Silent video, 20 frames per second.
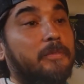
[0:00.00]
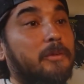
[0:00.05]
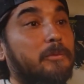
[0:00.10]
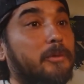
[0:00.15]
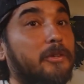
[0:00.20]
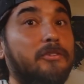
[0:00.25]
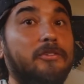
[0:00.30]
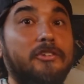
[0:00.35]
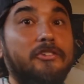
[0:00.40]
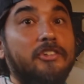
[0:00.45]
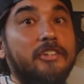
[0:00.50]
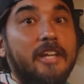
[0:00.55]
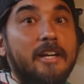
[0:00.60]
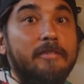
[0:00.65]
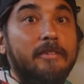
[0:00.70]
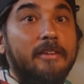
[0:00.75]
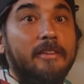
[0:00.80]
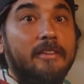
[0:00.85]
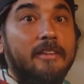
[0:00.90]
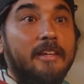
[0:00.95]
Researching
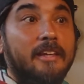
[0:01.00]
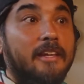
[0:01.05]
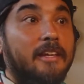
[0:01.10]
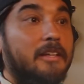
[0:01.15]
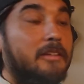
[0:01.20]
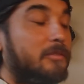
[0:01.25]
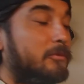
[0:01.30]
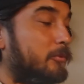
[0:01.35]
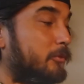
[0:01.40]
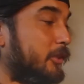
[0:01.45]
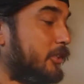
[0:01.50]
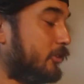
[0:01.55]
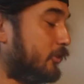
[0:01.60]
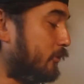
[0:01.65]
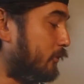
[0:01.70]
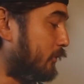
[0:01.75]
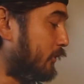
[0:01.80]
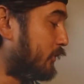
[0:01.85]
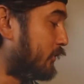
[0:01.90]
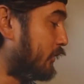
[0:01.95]
everything,
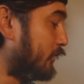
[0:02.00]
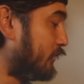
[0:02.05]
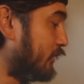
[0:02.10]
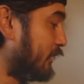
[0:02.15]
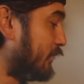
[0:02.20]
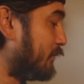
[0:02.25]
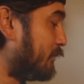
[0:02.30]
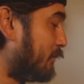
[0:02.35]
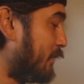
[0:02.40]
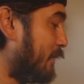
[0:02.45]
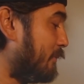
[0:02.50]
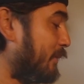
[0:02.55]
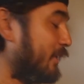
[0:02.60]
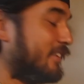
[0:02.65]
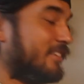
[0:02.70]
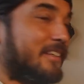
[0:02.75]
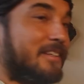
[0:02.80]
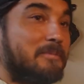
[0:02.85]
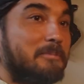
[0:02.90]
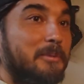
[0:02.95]
researching the
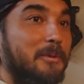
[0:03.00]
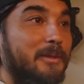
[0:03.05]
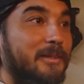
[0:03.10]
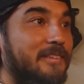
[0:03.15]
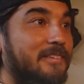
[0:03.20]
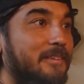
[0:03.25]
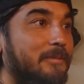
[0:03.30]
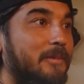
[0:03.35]
Remington bullets.